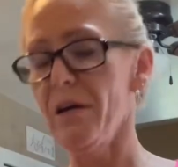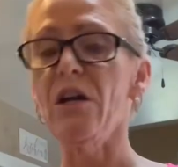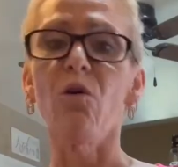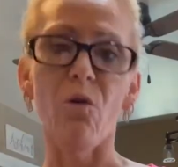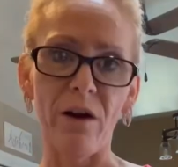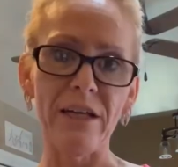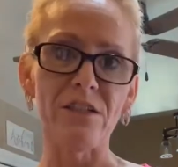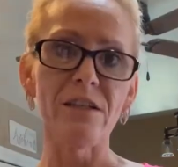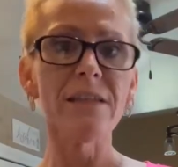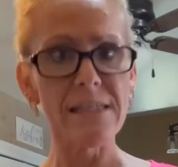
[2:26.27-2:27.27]

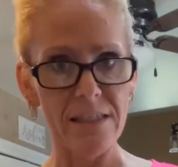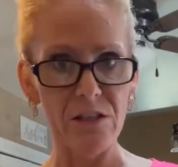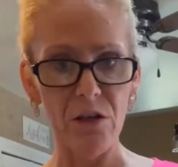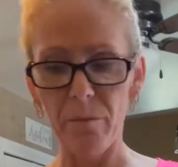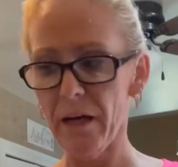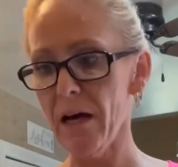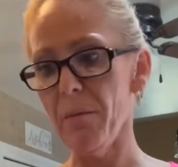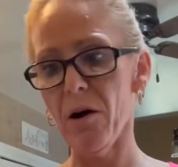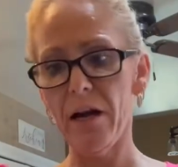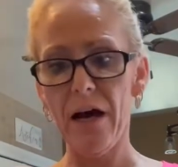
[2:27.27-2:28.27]
orange. Listen to me, come
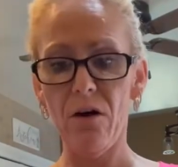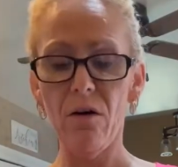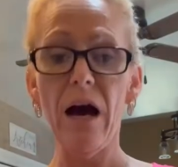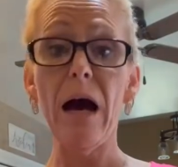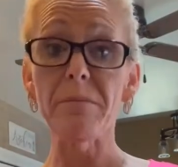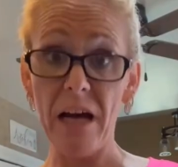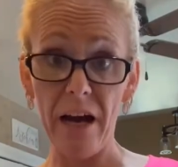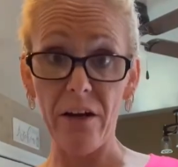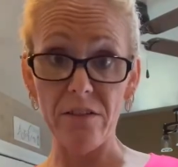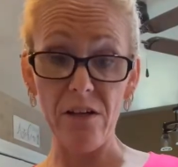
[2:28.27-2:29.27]
on now. I'm
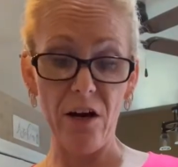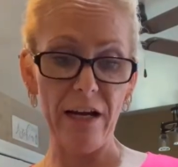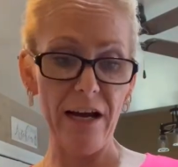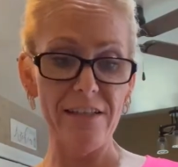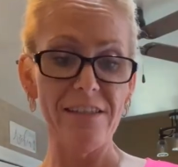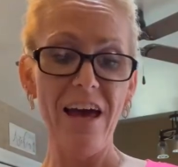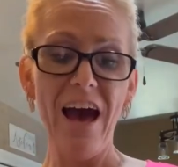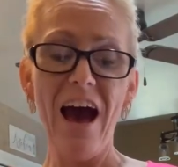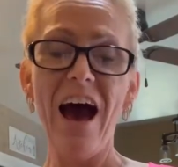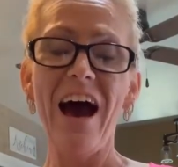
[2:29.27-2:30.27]
tired, sorry guys.
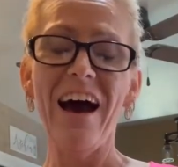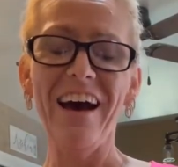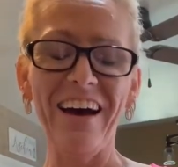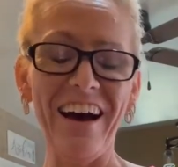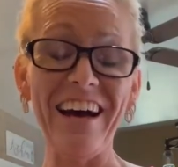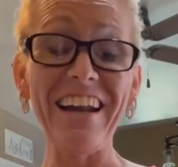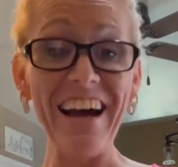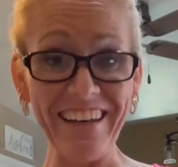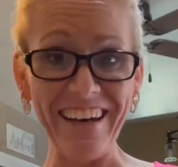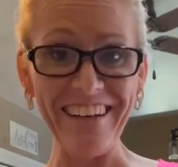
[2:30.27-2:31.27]
An
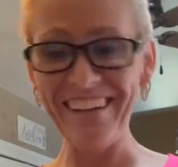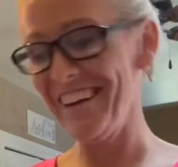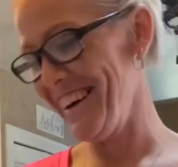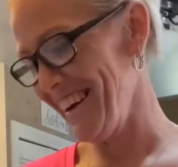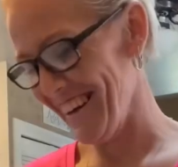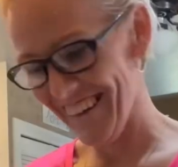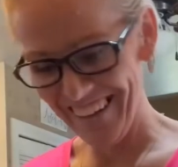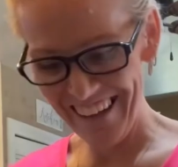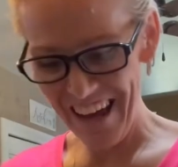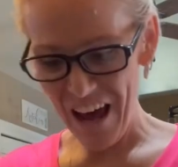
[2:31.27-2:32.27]
onion,
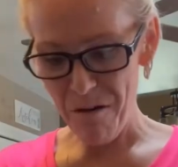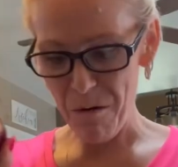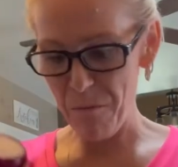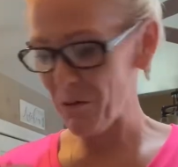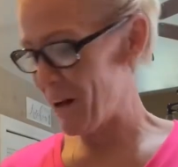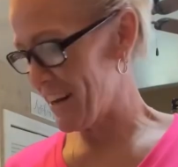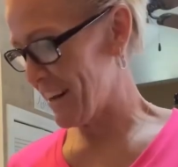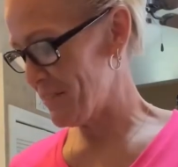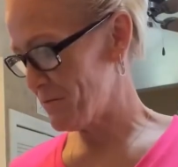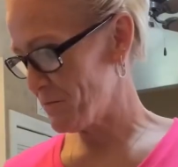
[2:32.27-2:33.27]
purple
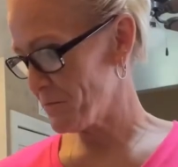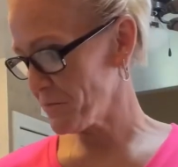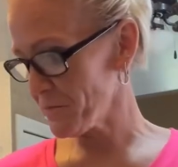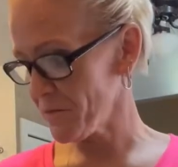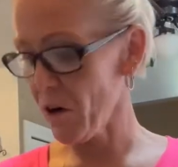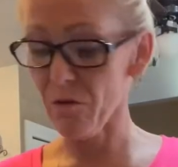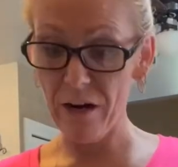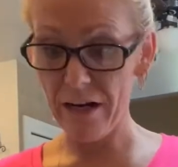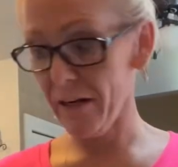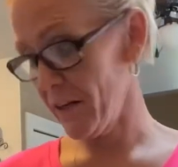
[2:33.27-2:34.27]
onion, or
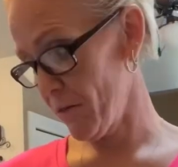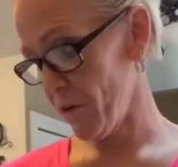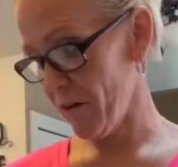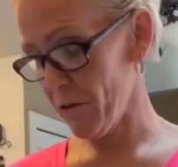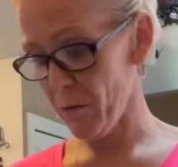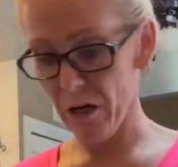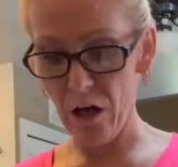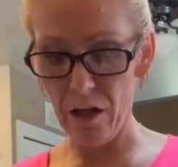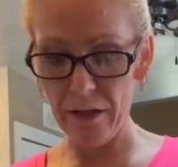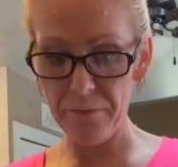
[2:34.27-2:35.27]
red onion, whatever you want to
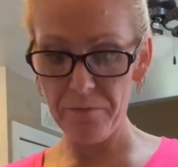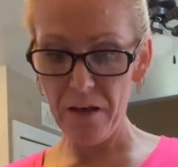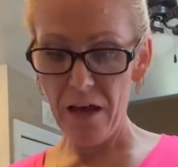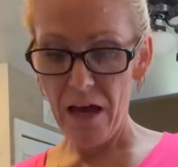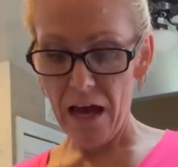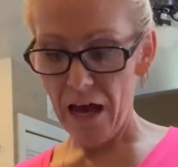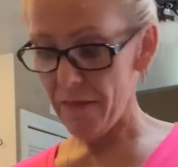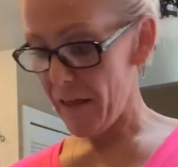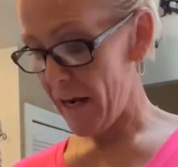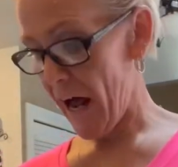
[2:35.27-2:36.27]
call it.
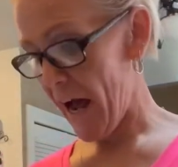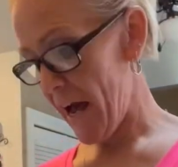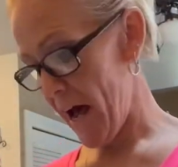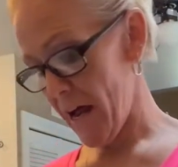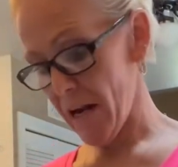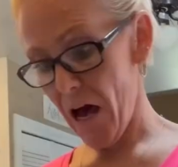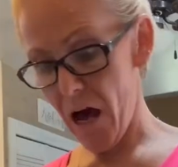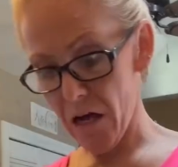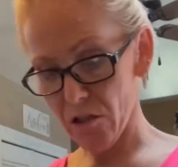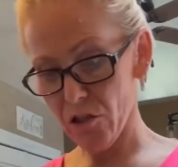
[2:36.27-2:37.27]
And then I
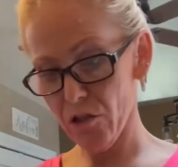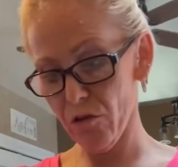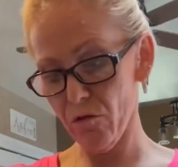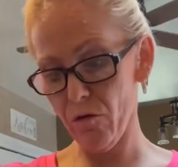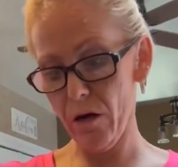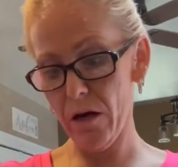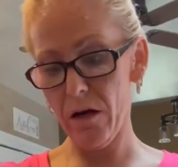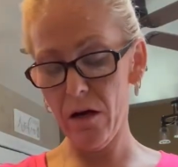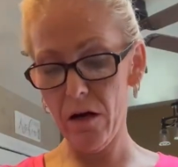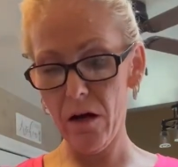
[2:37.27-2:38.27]
had 2
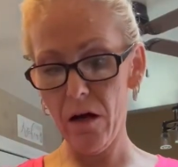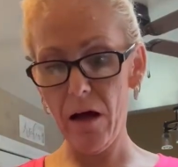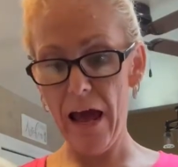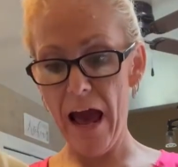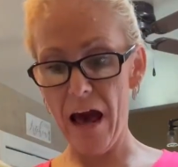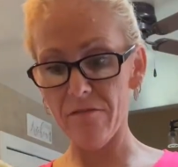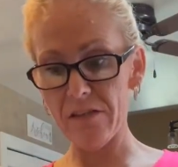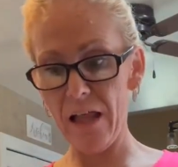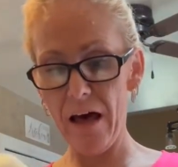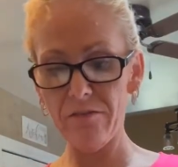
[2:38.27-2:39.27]
halves
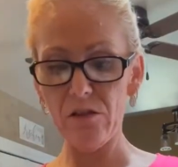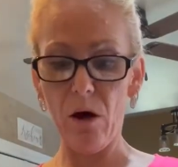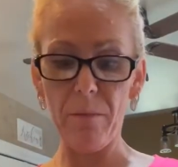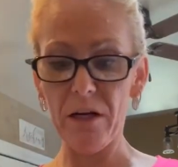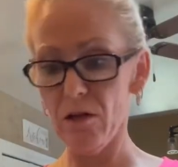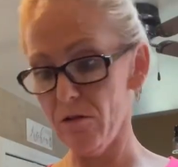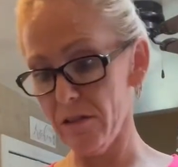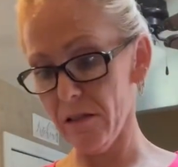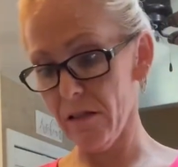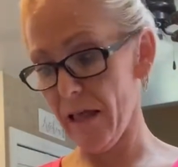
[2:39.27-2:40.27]
left, so I'm going to use
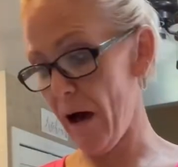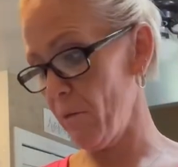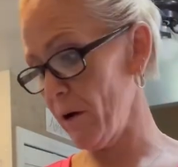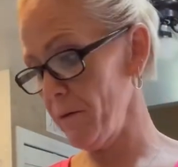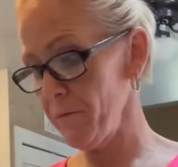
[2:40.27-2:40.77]
that one.